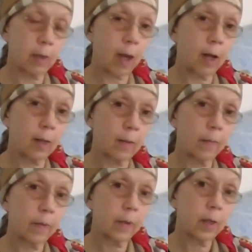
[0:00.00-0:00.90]
that.
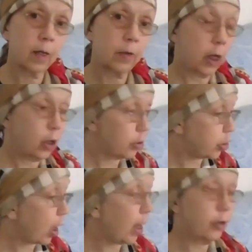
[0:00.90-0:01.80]
That your
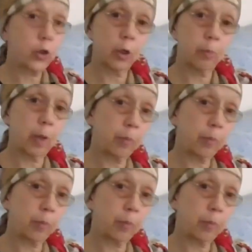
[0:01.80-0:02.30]
child should be